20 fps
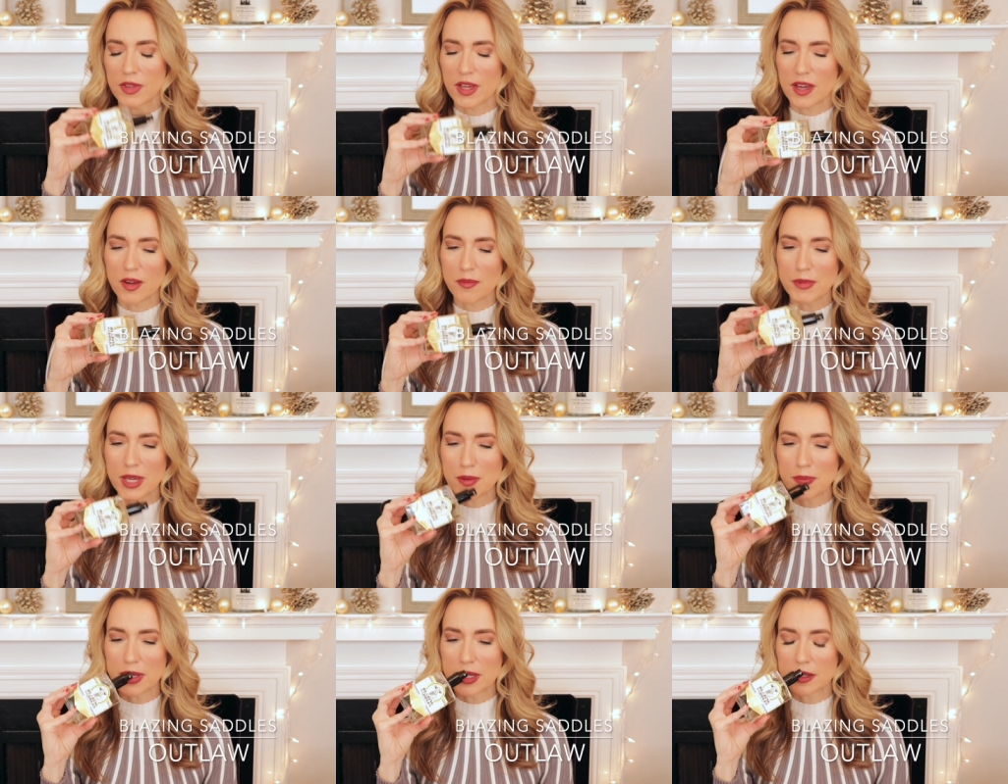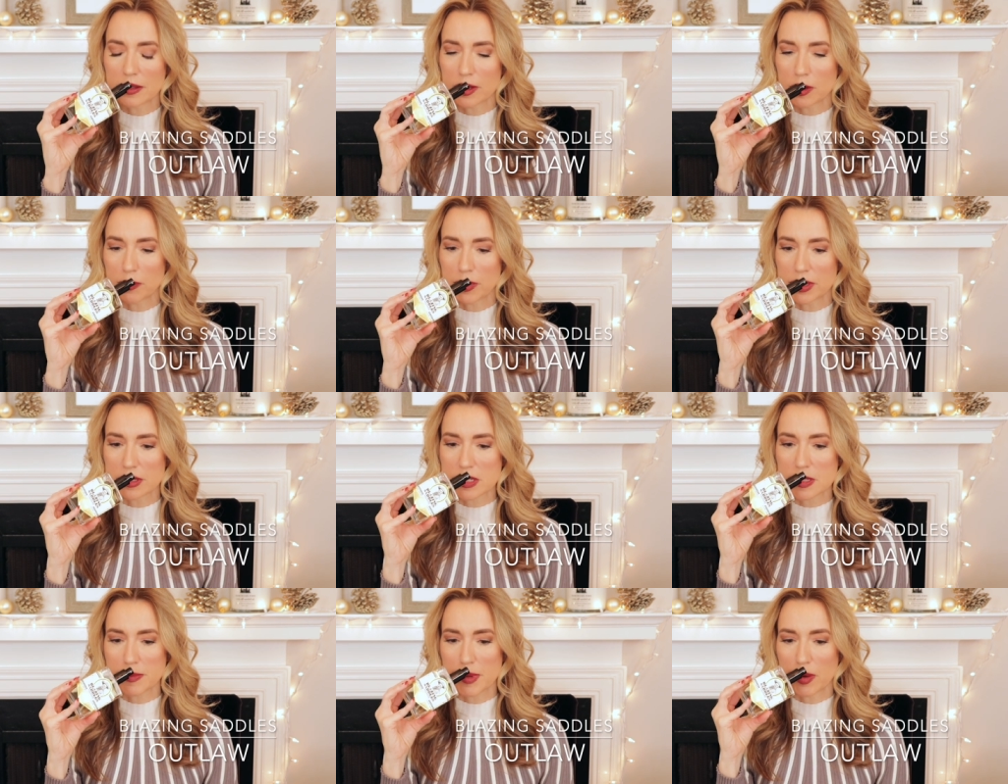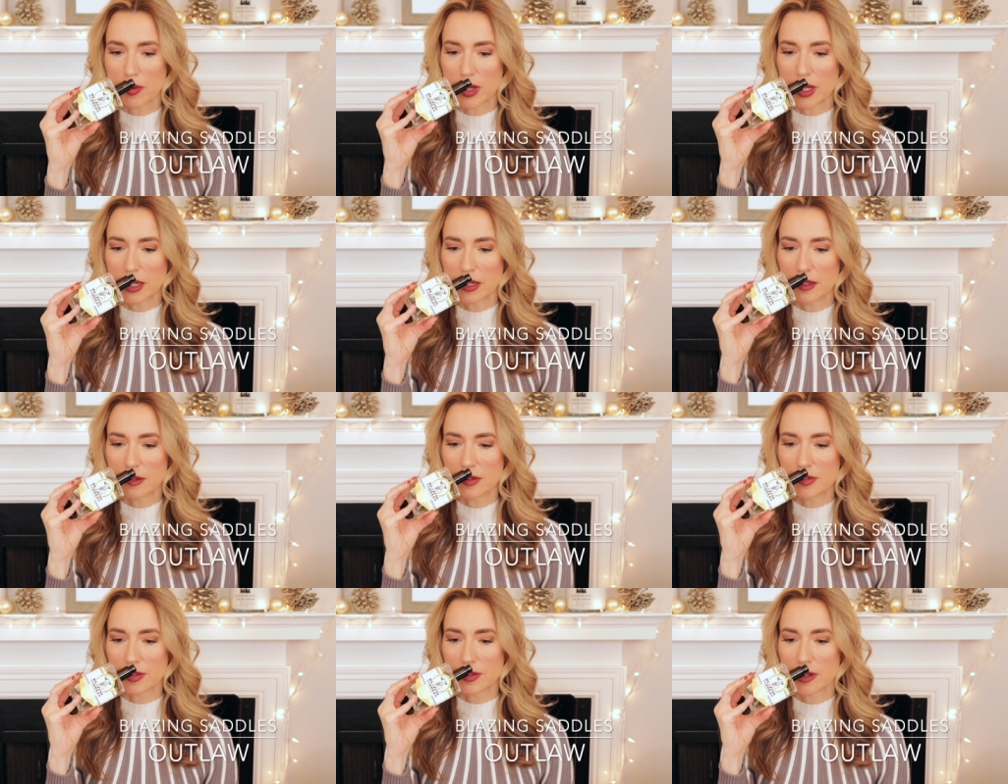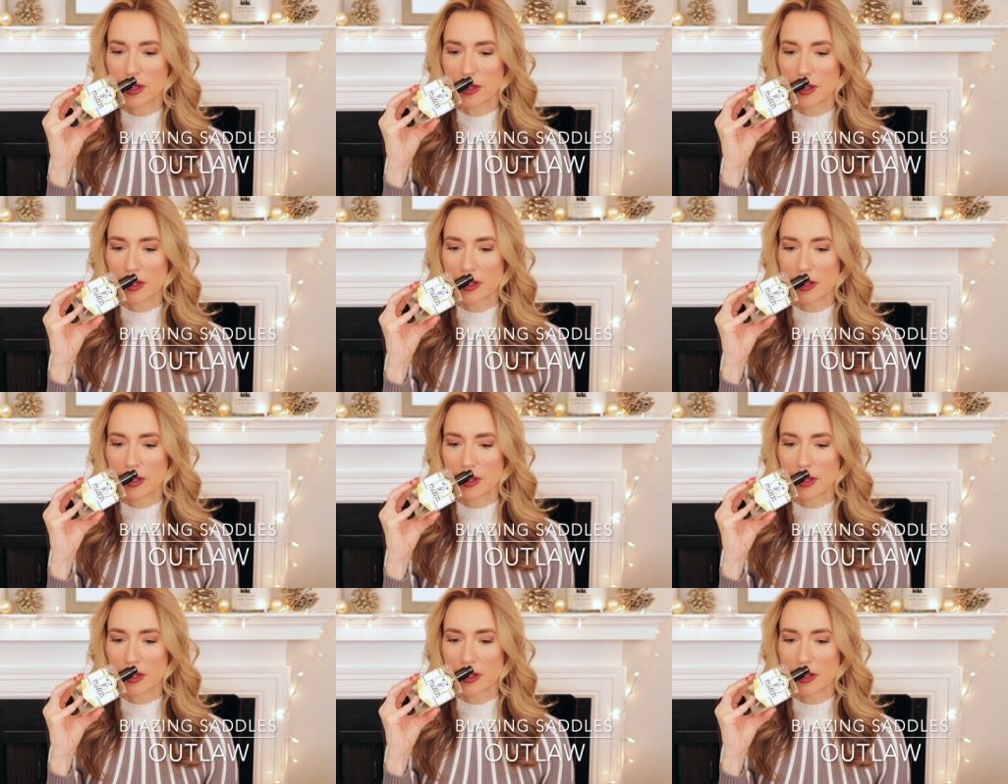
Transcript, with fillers: maybe a little bit of smokiness.